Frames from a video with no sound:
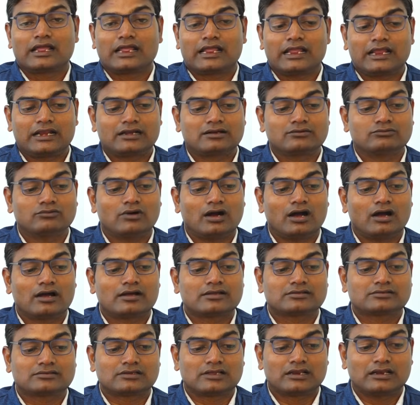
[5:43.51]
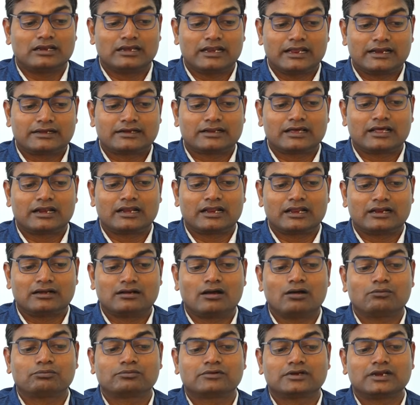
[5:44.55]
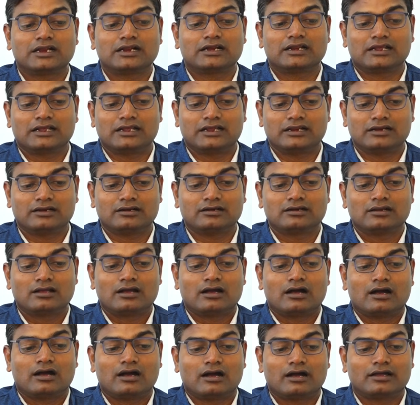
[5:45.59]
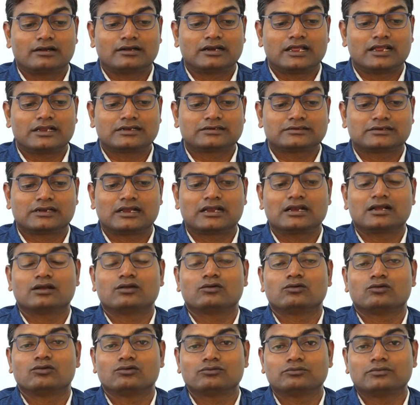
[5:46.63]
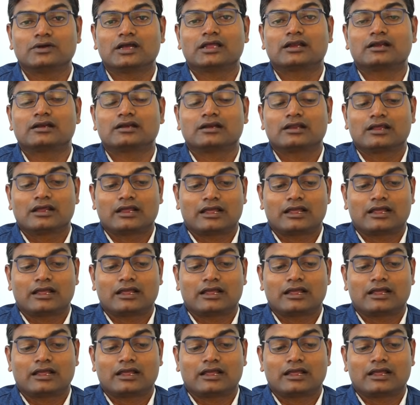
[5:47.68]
it was later adopted in understand human